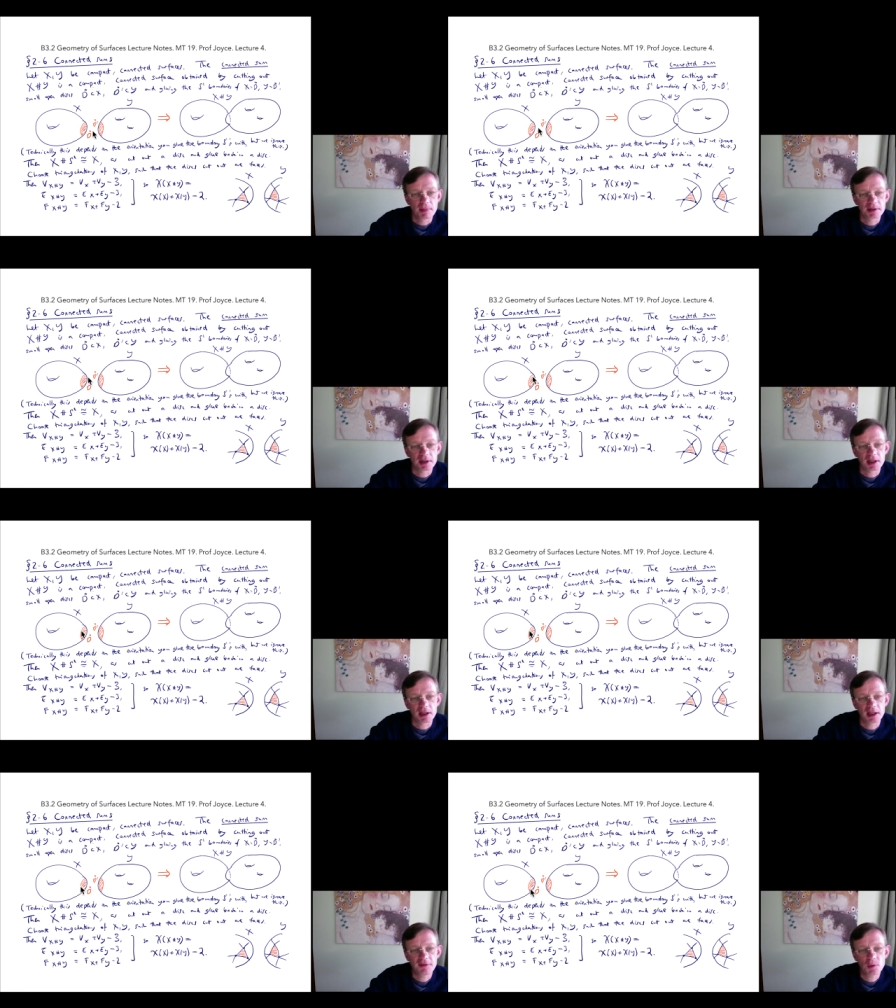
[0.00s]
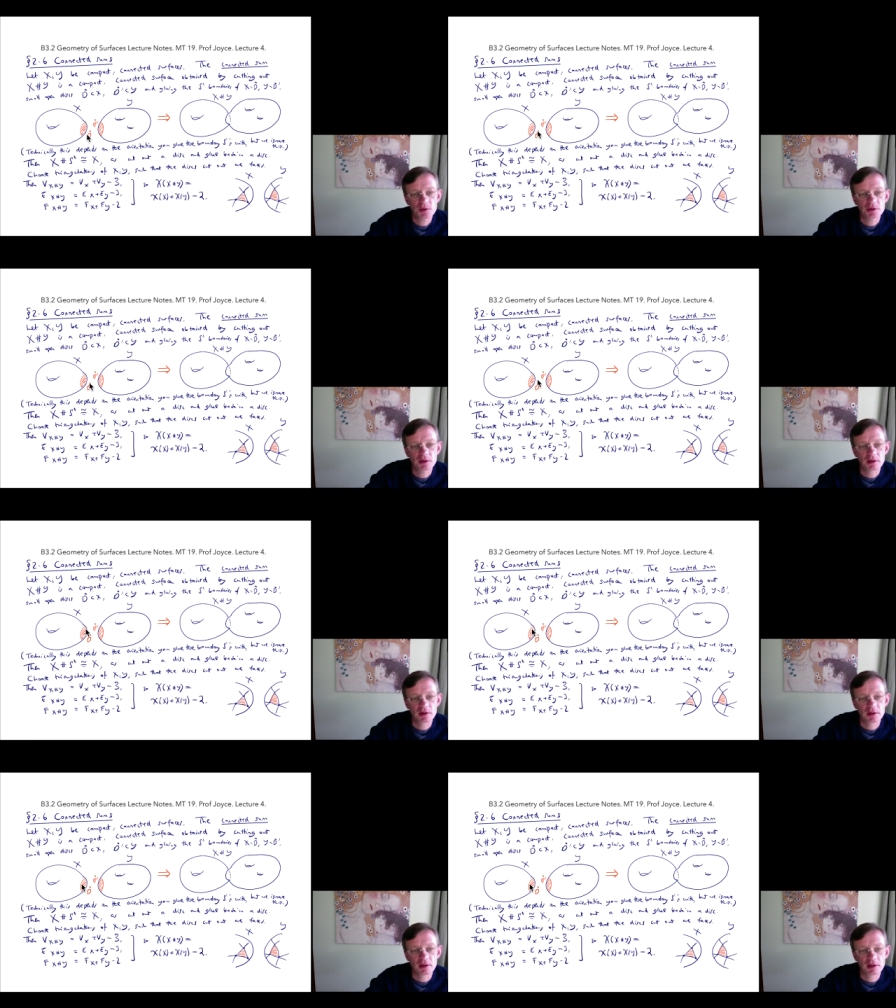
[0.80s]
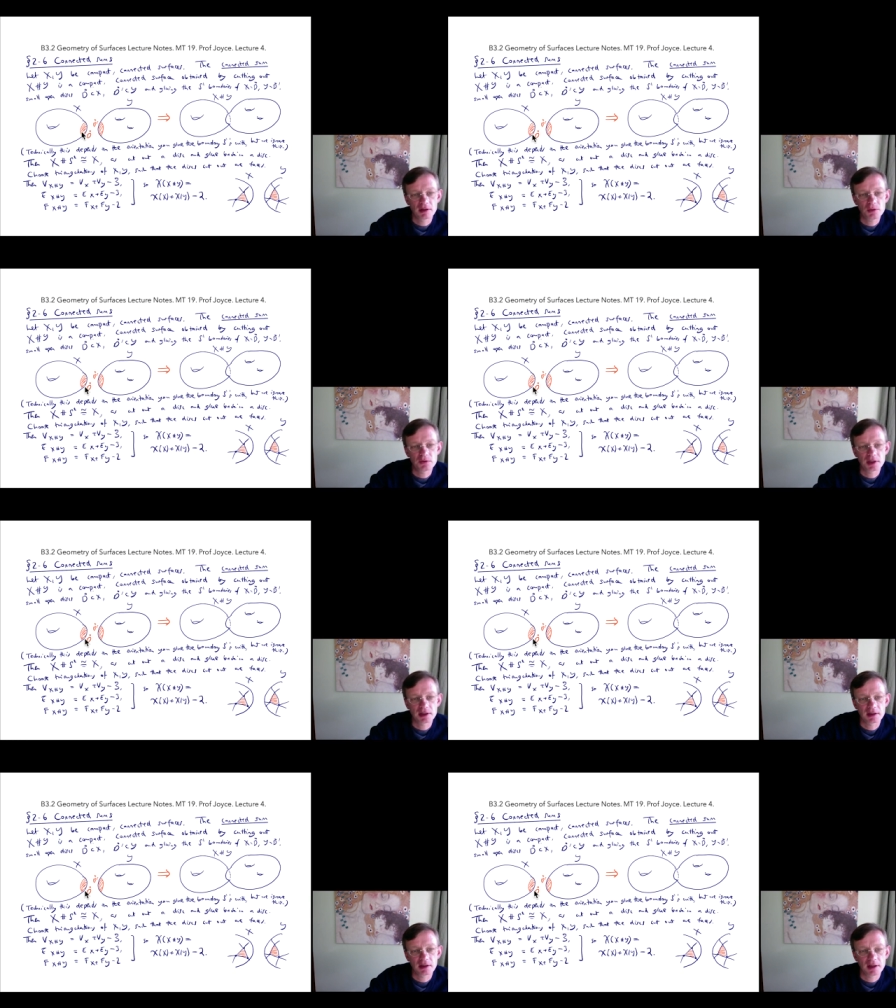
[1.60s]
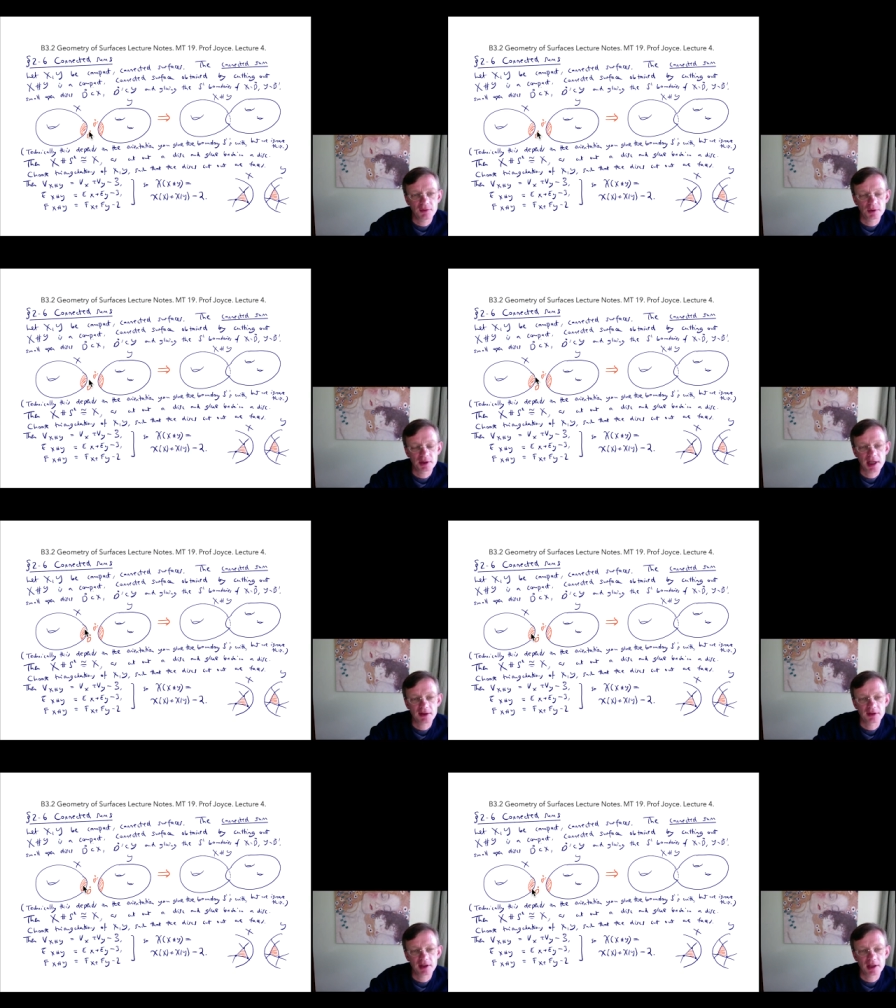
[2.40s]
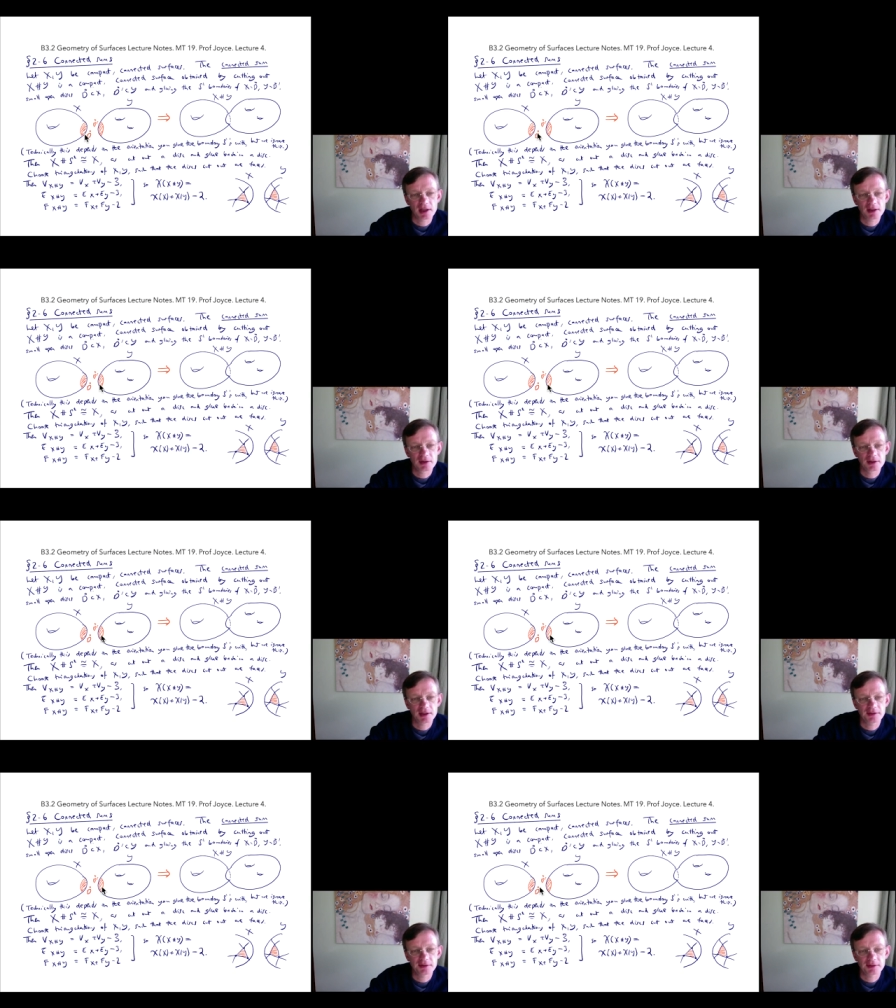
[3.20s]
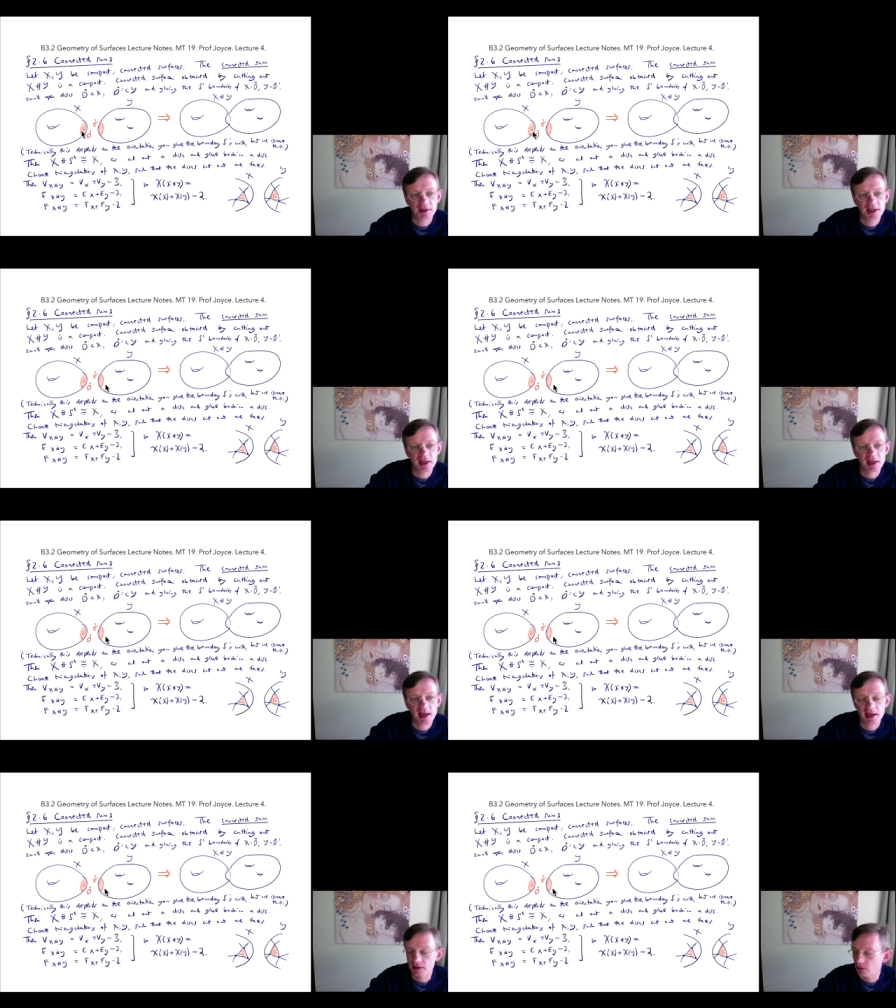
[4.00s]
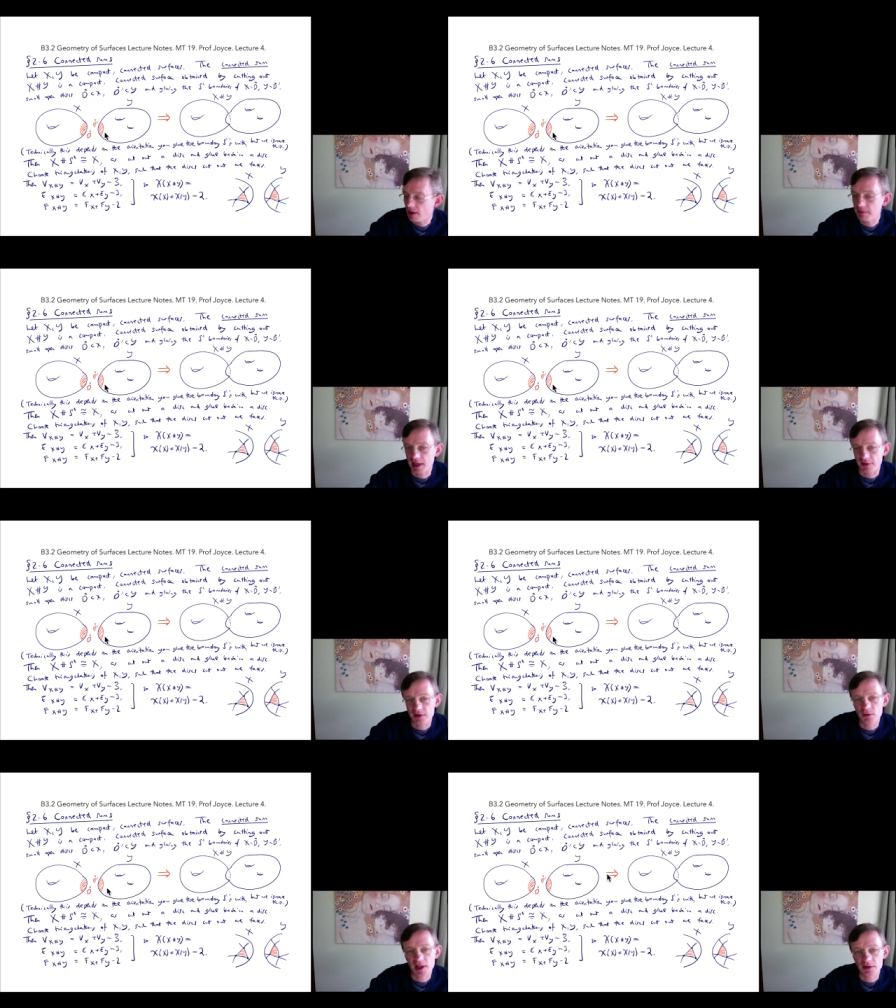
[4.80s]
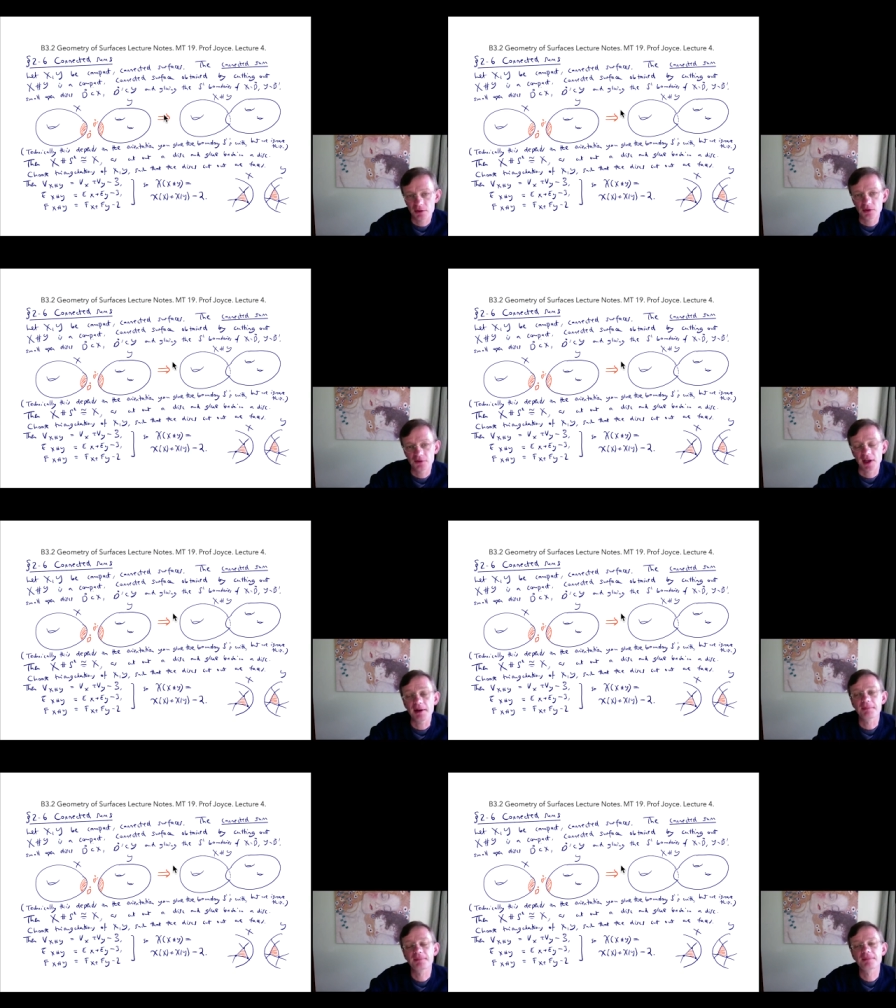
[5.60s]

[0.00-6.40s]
But if you were to glue to, if you were to take the uh, the disks here and glue them together, you get a two-sphere.